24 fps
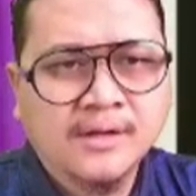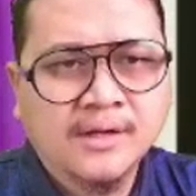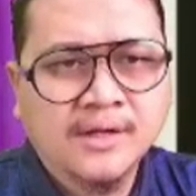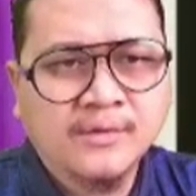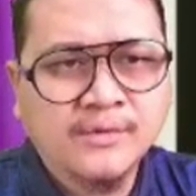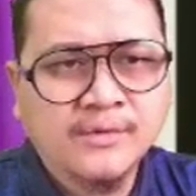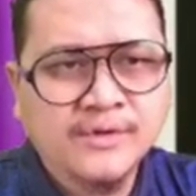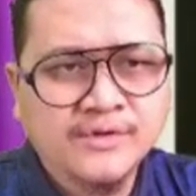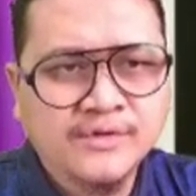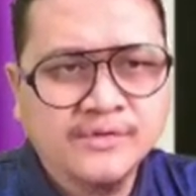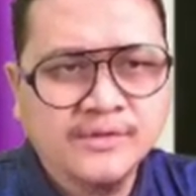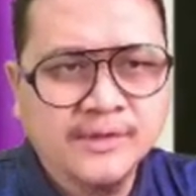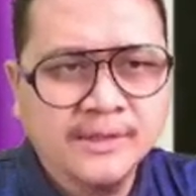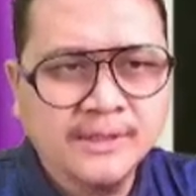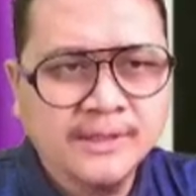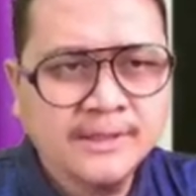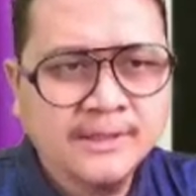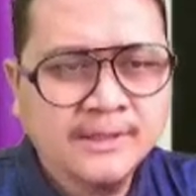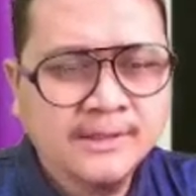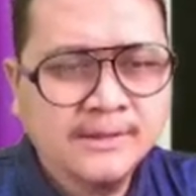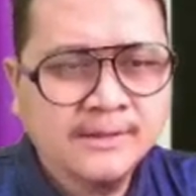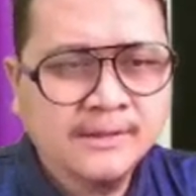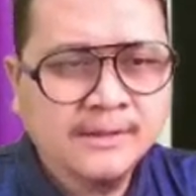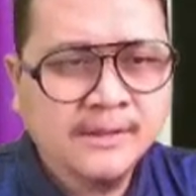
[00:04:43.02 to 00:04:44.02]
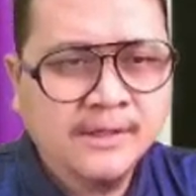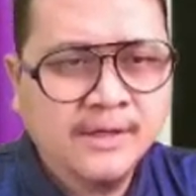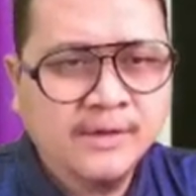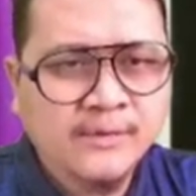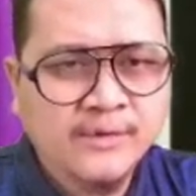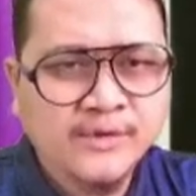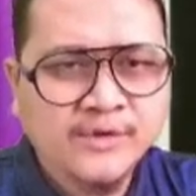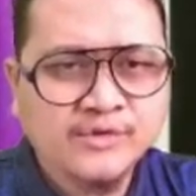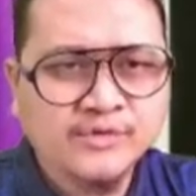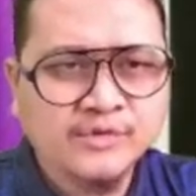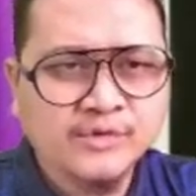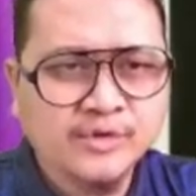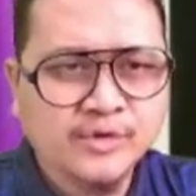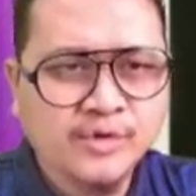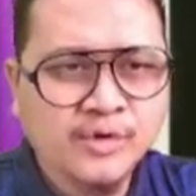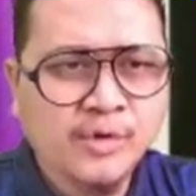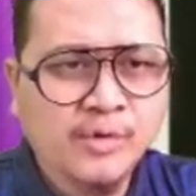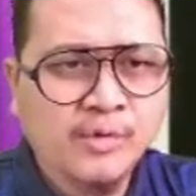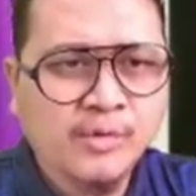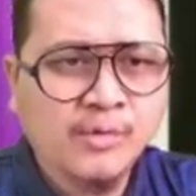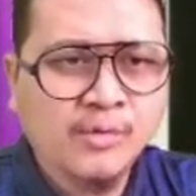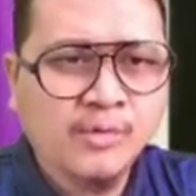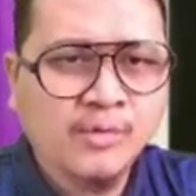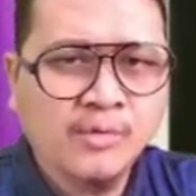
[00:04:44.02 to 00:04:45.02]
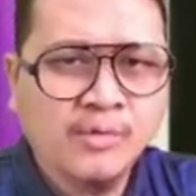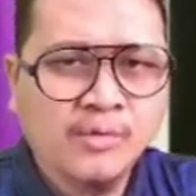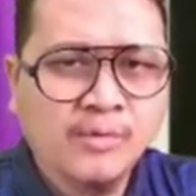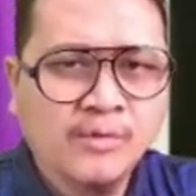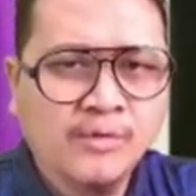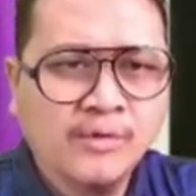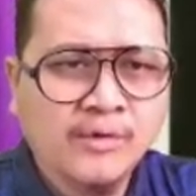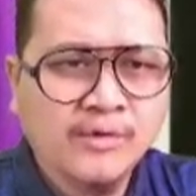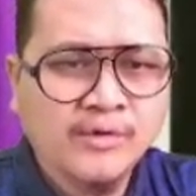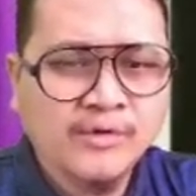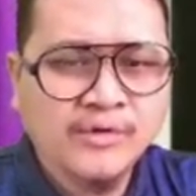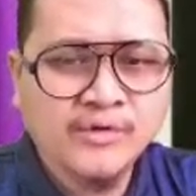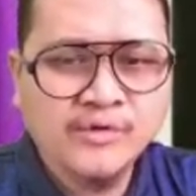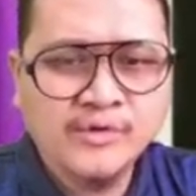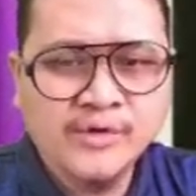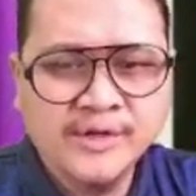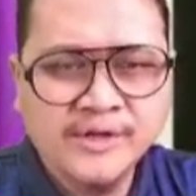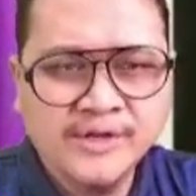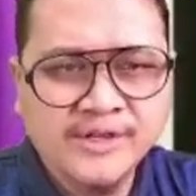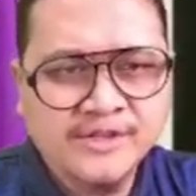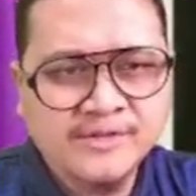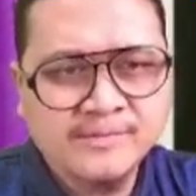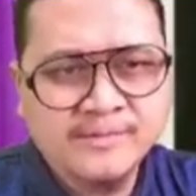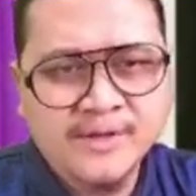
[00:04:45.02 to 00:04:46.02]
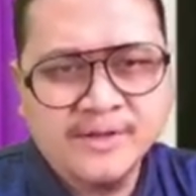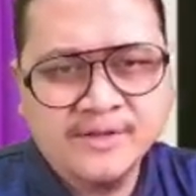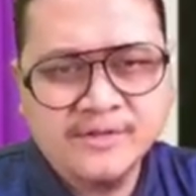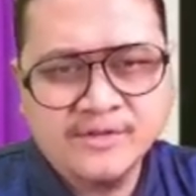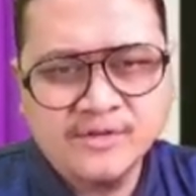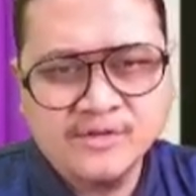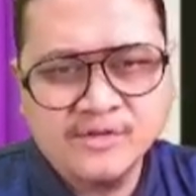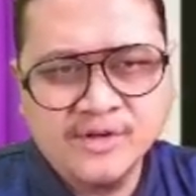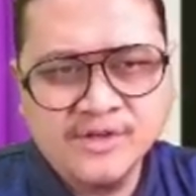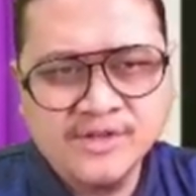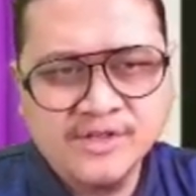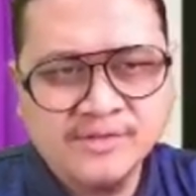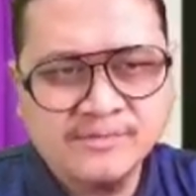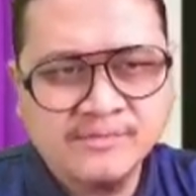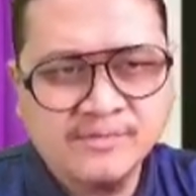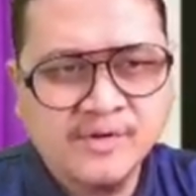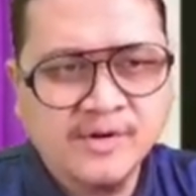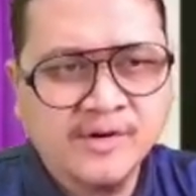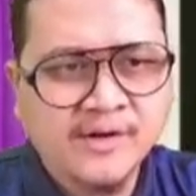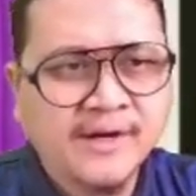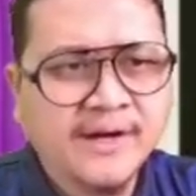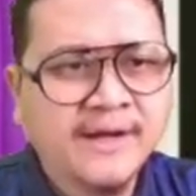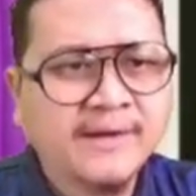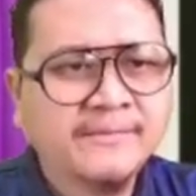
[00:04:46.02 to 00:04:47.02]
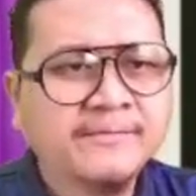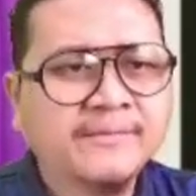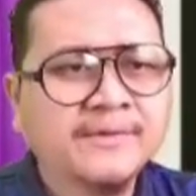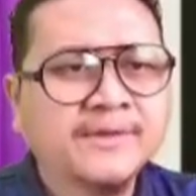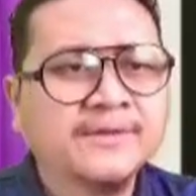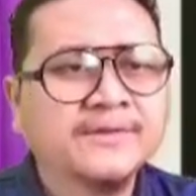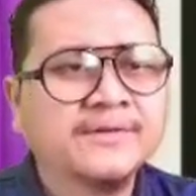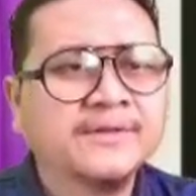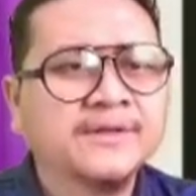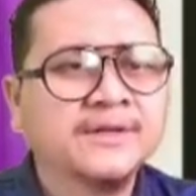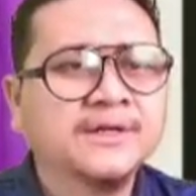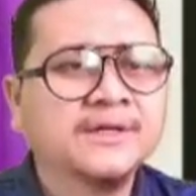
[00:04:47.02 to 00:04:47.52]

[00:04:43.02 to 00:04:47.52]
should learn, that we should know during this matriculation program is the